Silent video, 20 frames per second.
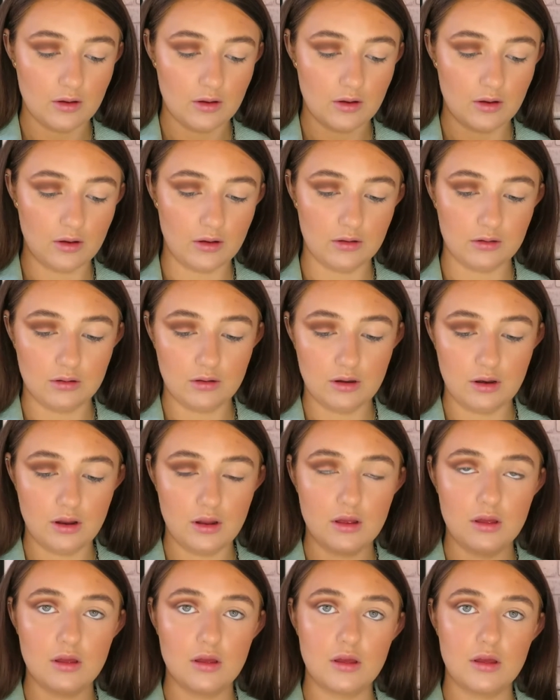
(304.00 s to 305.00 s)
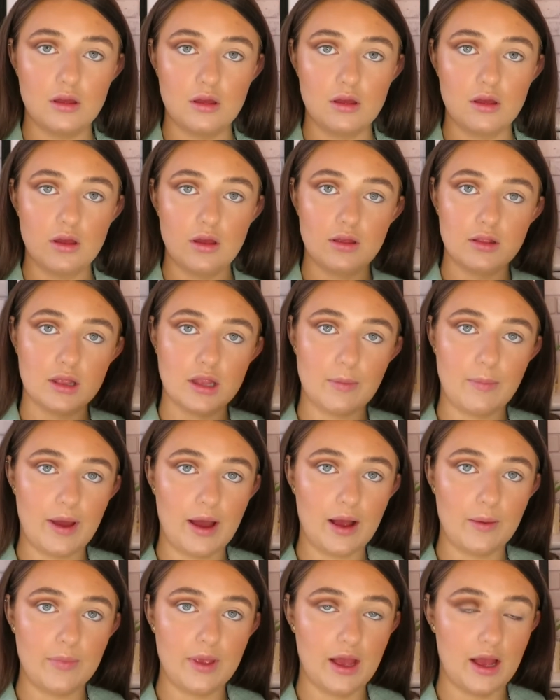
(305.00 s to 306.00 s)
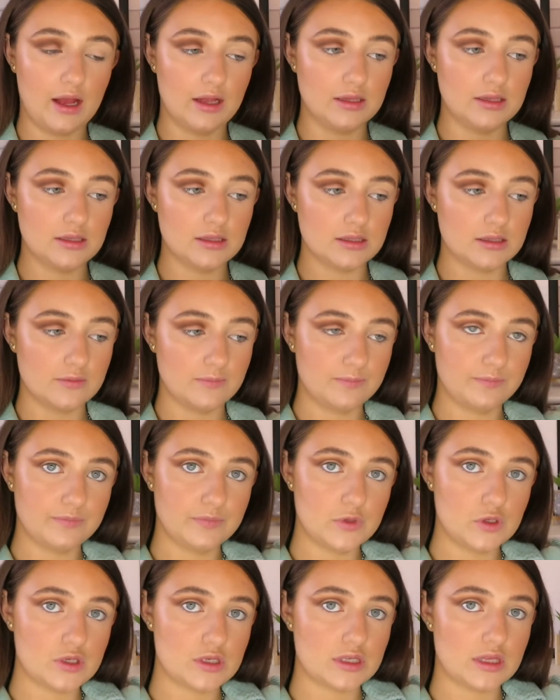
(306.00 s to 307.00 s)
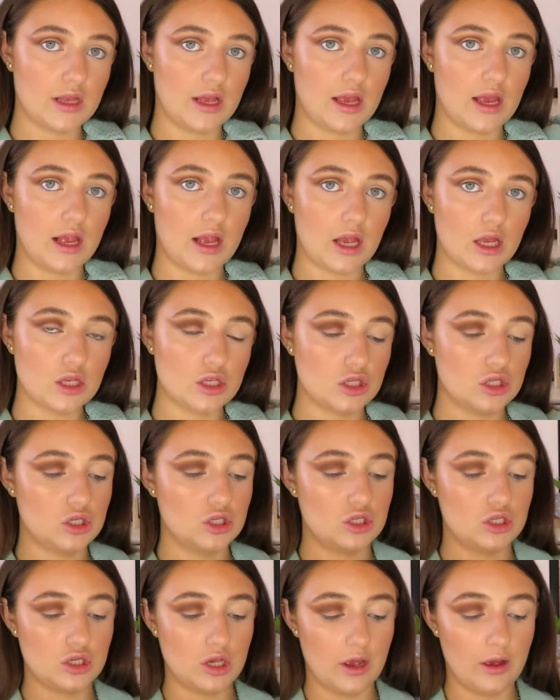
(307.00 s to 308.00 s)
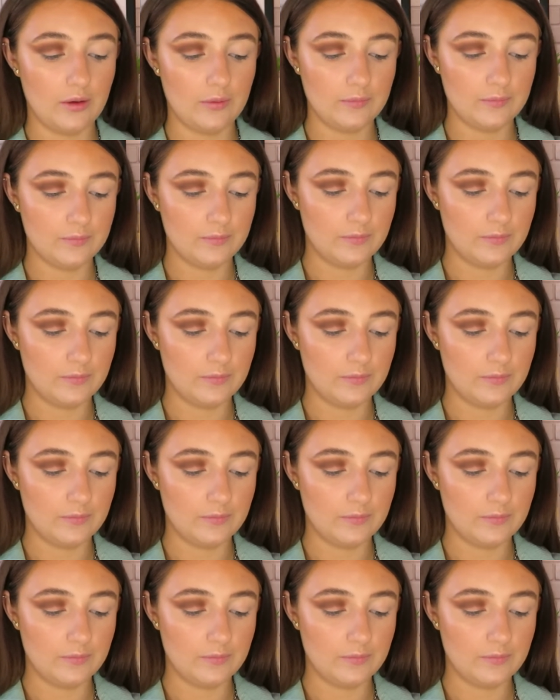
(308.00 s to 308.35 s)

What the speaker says: on the back of my hand, just like so.